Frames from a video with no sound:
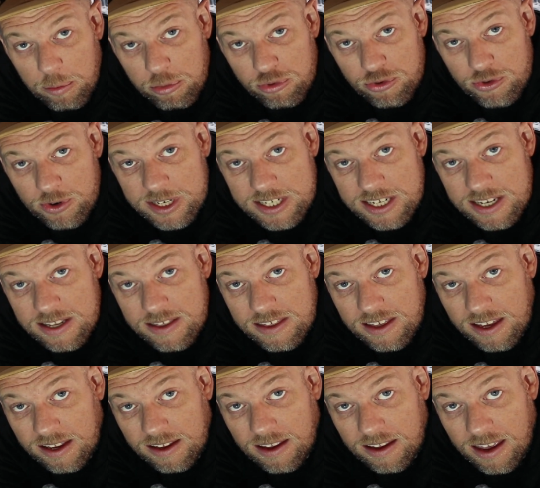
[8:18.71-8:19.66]
pretty
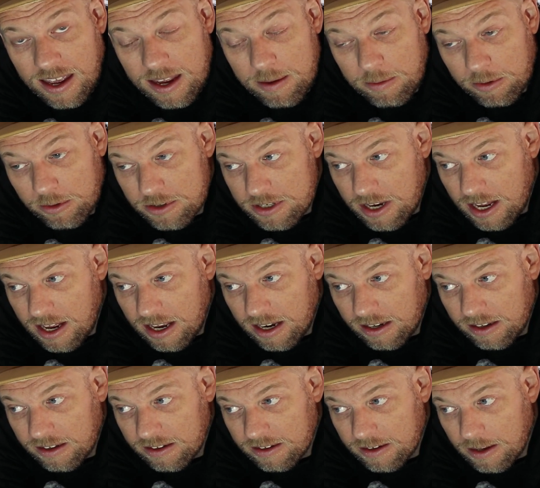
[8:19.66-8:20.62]
thick cables
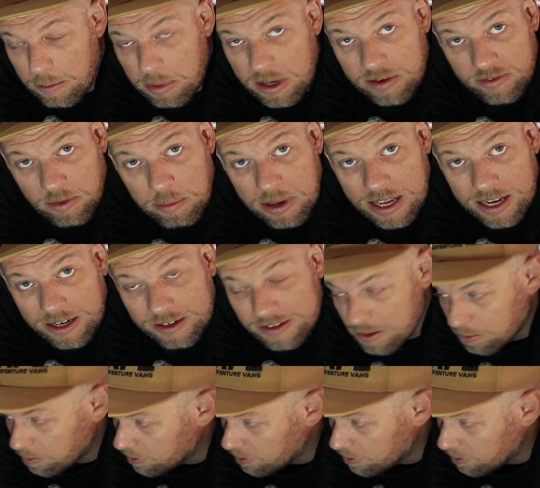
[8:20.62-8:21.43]
and a bit of a pig to